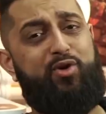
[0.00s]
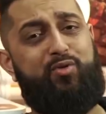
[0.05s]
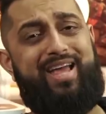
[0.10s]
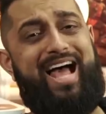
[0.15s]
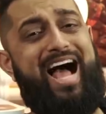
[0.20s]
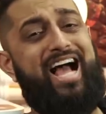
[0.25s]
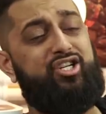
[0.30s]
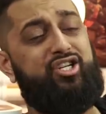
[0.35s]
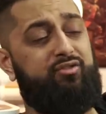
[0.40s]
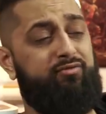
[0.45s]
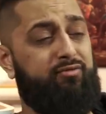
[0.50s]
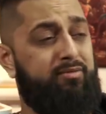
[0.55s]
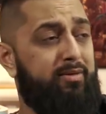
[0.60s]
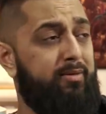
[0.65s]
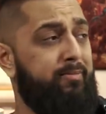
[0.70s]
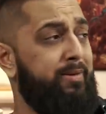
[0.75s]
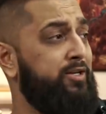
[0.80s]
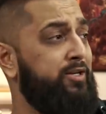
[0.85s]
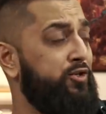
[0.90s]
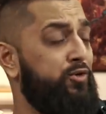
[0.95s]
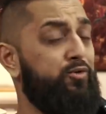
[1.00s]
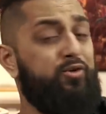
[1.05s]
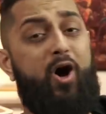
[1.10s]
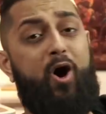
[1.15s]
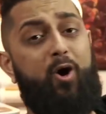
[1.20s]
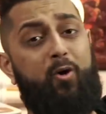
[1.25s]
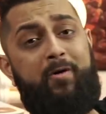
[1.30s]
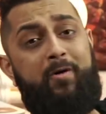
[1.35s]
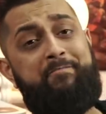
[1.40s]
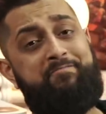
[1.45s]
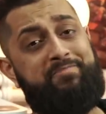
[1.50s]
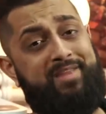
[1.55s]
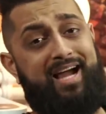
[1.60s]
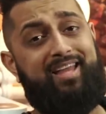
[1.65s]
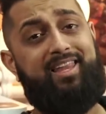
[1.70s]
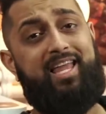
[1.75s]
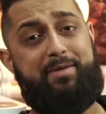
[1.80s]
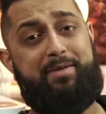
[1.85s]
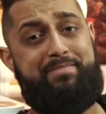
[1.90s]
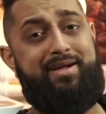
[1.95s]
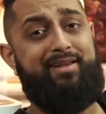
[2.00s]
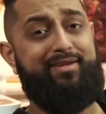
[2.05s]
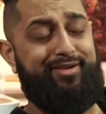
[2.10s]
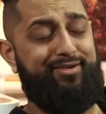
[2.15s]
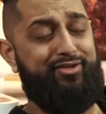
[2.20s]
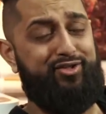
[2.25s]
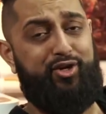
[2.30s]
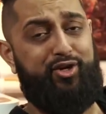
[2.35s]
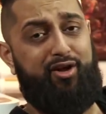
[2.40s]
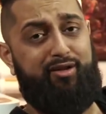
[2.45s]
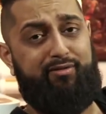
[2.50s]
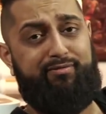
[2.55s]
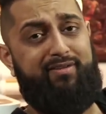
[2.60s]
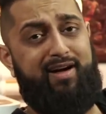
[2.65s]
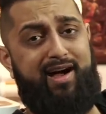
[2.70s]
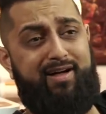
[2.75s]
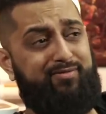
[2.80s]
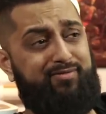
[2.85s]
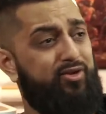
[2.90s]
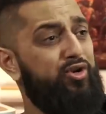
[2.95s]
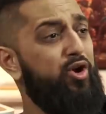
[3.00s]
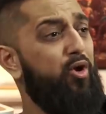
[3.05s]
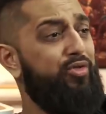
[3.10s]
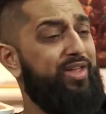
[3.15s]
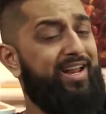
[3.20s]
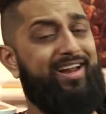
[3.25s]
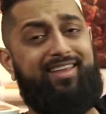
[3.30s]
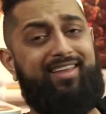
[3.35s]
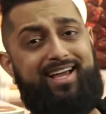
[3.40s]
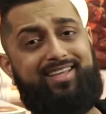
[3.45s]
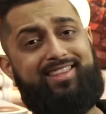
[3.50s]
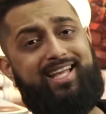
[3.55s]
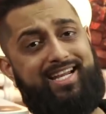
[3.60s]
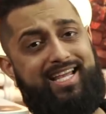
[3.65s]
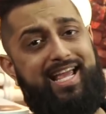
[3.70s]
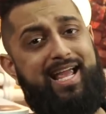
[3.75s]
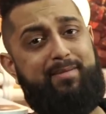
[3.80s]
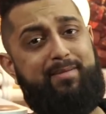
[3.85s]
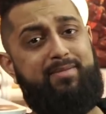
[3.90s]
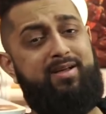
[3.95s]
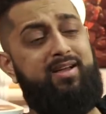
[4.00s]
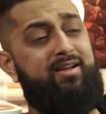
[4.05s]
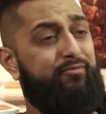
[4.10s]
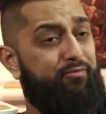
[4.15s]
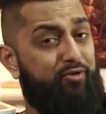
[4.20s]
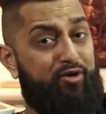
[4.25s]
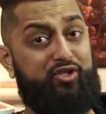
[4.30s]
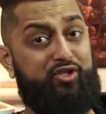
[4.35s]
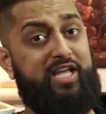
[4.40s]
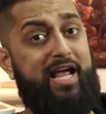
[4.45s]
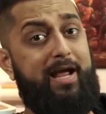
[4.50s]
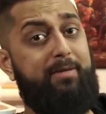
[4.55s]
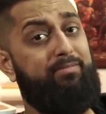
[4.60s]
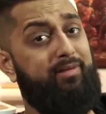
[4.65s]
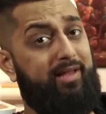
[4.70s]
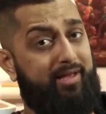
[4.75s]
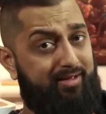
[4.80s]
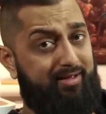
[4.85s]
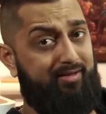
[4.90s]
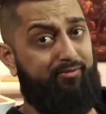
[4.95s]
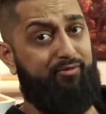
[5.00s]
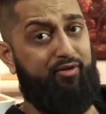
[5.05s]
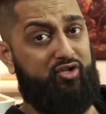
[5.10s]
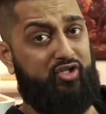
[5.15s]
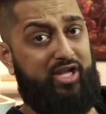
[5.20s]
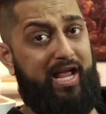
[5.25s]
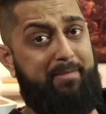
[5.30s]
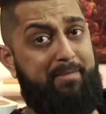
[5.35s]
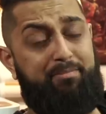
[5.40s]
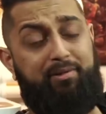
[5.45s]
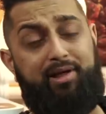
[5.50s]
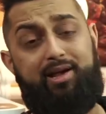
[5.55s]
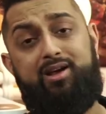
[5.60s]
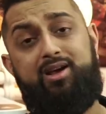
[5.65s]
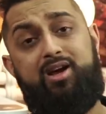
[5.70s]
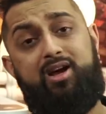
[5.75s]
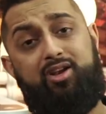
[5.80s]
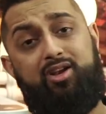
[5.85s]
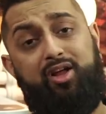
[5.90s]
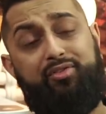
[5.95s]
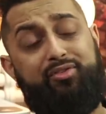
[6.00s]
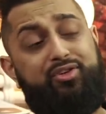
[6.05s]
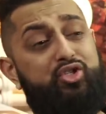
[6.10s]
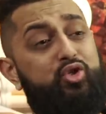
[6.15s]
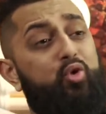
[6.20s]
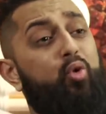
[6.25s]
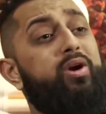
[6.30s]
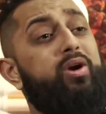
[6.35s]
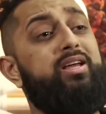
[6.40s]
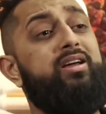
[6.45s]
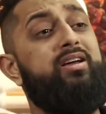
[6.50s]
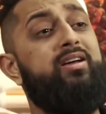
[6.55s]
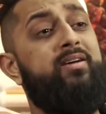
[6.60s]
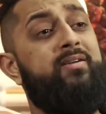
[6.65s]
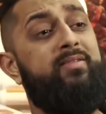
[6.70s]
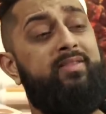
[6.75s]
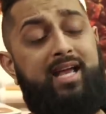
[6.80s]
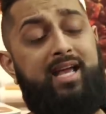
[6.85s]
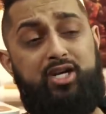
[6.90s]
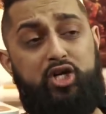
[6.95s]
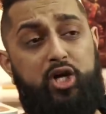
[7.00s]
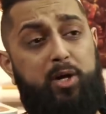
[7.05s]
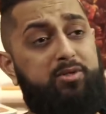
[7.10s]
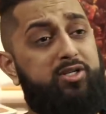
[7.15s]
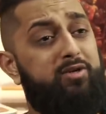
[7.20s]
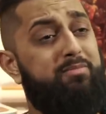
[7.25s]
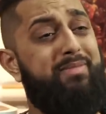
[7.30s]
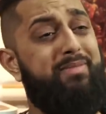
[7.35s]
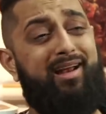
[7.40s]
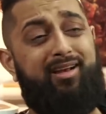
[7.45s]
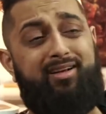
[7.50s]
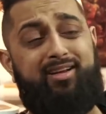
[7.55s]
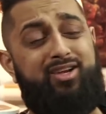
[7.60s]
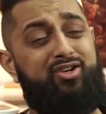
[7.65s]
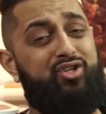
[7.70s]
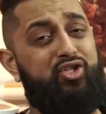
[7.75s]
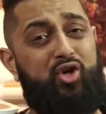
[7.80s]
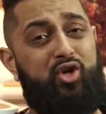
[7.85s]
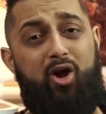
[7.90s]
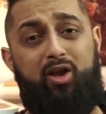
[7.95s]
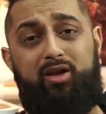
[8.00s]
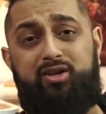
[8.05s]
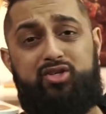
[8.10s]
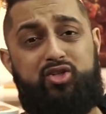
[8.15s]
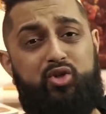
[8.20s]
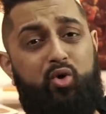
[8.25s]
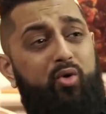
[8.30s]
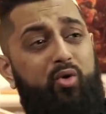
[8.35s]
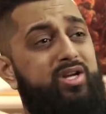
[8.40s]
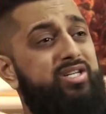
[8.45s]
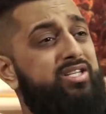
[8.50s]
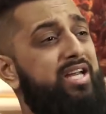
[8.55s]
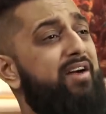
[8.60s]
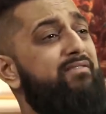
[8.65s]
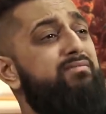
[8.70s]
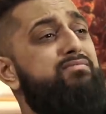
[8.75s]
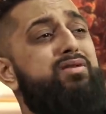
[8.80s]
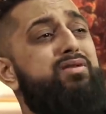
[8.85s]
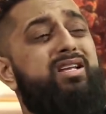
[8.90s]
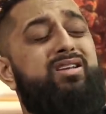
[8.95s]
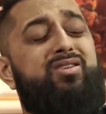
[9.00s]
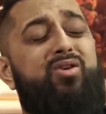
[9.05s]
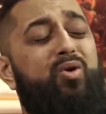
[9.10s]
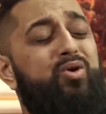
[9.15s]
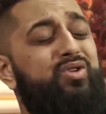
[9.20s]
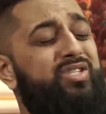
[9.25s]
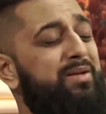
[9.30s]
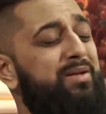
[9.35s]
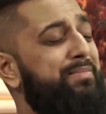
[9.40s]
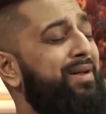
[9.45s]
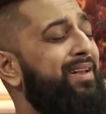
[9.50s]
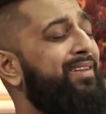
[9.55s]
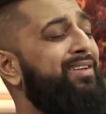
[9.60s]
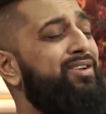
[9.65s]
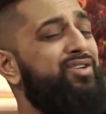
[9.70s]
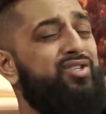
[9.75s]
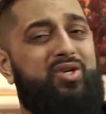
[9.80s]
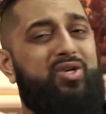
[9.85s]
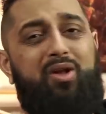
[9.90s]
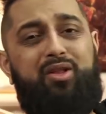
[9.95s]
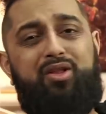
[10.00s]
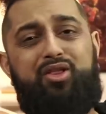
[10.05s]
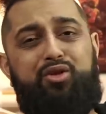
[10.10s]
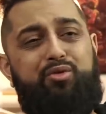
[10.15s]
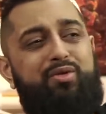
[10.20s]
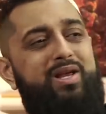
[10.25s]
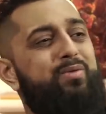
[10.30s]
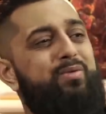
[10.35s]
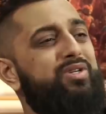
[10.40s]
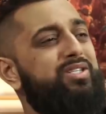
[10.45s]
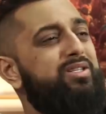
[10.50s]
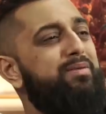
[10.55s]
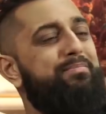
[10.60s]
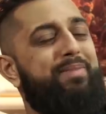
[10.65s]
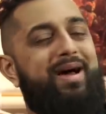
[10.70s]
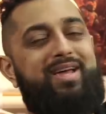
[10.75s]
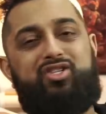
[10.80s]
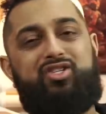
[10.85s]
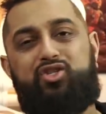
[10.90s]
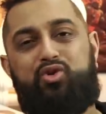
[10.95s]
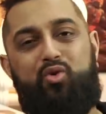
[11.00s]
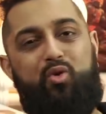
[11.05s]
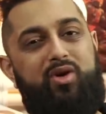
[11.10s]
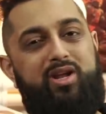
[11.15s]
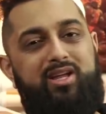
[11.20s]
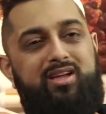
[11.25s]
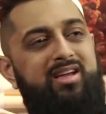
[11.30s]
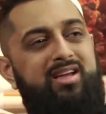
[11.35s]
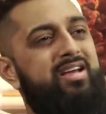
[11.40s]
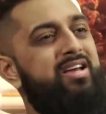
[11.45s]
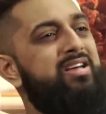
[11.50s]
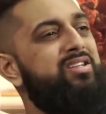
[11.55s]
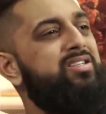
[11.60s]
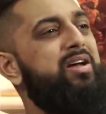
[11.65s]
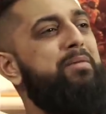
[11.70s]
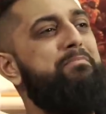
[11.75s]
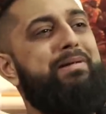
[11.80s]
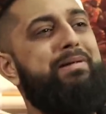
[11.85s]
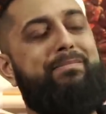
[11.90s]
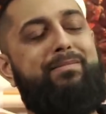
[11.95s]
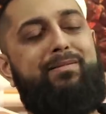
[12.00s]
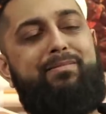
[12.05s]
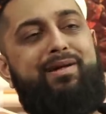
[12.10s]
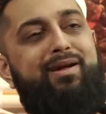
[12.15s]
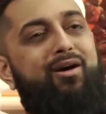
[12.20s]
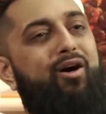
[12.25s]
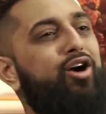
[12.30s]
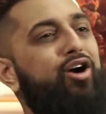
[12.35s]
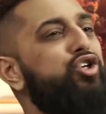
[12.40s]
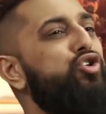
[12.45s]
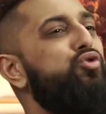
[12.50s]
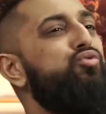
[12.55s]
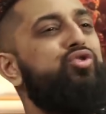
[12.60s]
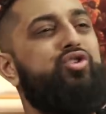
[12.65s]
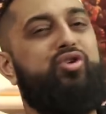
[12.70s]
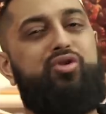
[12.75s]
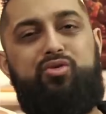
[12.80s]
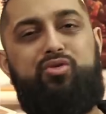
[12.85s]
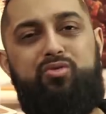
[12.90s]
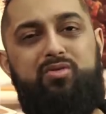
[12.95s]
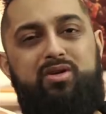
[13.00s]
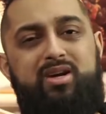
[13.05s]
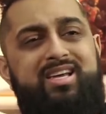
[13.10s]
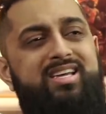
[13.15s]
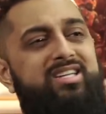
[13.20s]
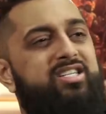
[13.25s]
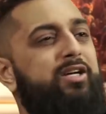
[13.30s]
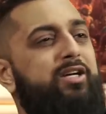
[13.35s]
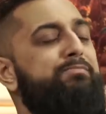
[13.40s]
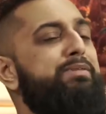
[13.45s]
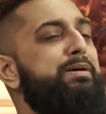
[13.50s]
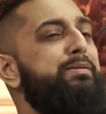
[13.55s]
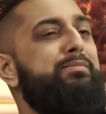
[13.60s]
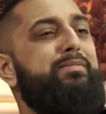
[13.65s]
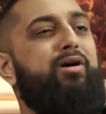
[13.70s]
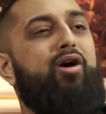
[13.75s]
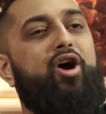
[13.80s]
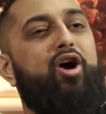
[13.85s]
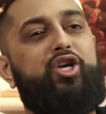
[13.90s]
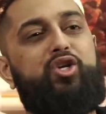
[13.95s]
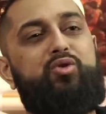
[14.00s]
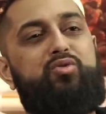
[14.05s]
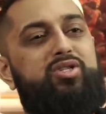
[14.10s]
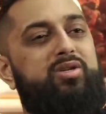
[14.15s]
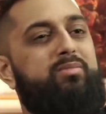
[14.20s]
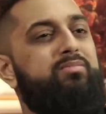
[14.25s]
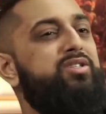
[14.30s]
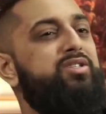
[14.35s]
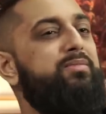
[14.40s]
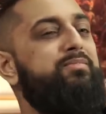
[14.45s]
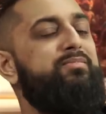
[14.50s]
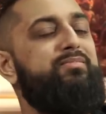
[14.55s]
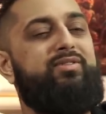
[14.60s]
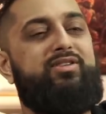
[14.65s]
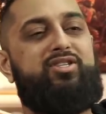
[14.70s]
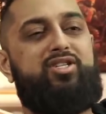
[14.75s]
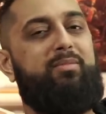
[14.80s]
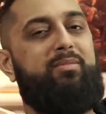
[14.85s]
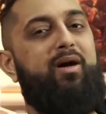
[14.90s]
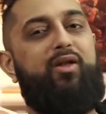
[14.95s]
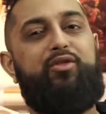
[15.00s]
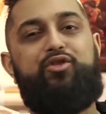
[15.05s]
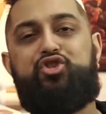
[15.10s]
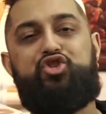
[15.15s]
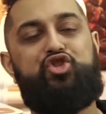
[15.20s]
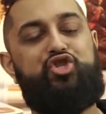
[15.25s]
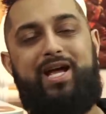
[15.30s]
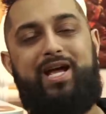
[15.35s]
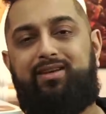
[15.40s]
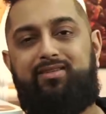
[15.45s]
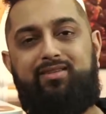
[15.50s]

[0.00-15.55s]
a reaction from me because you know I like Metal Gear Solid 5. You know that I like that game for its gameplay. For its gameplay, not the story. In terms of Metal Gear Solid stories, everybody knows that Metal Gear Solid 3 was the best story. Some people may argue 2. Some people may argue some other shit,